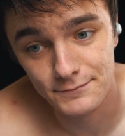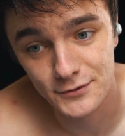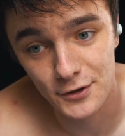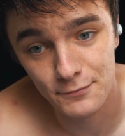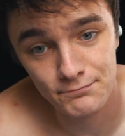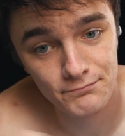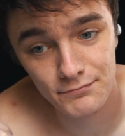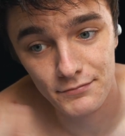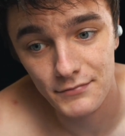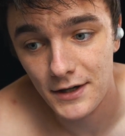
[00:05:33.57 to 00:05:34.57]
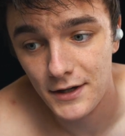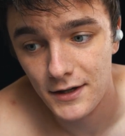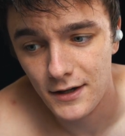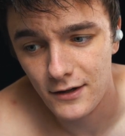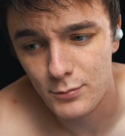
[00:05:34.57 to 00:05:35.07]
so
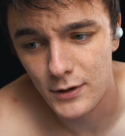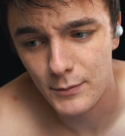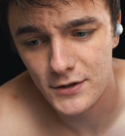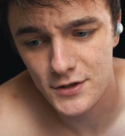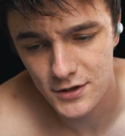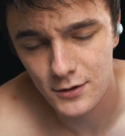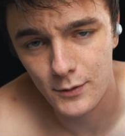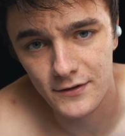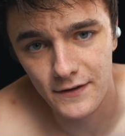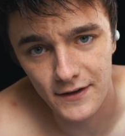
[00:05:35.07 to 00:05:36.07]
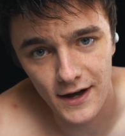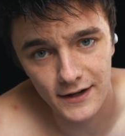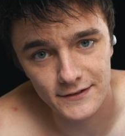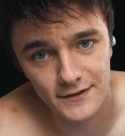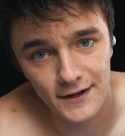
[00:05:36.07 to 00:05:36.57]
that's pretty much what's on the
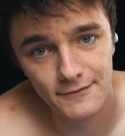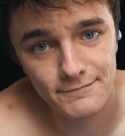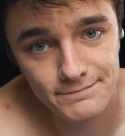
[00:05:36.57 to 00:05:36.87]
docket today.